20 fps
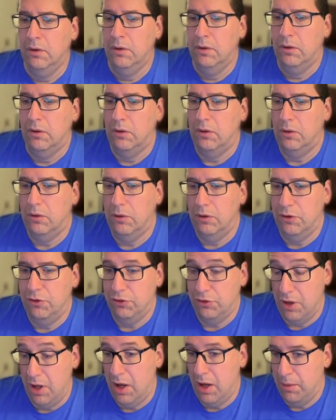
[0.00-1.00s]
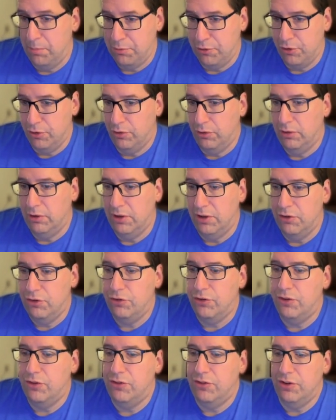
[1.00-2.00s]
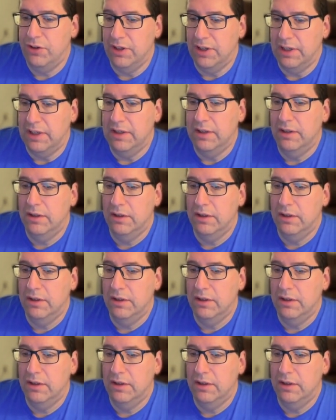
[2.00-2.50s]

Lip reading: Hole is optional list T.